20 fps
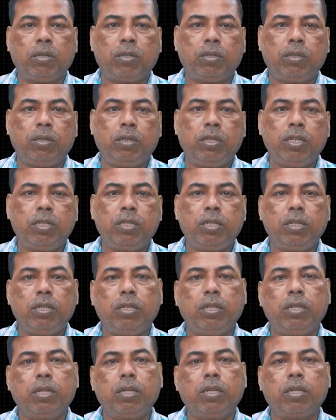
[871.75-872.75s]
This
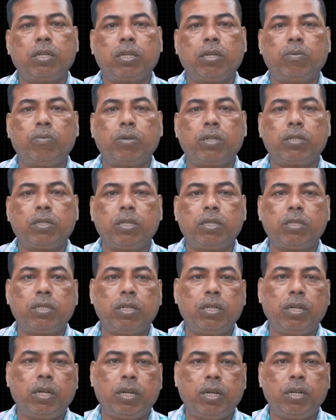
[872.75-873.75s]
inner
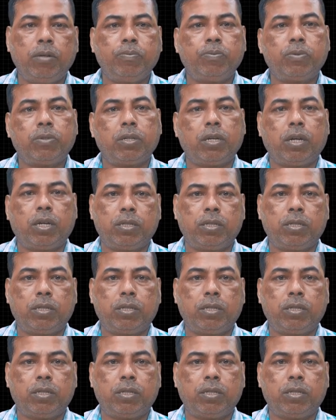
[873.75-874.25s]
conversation helps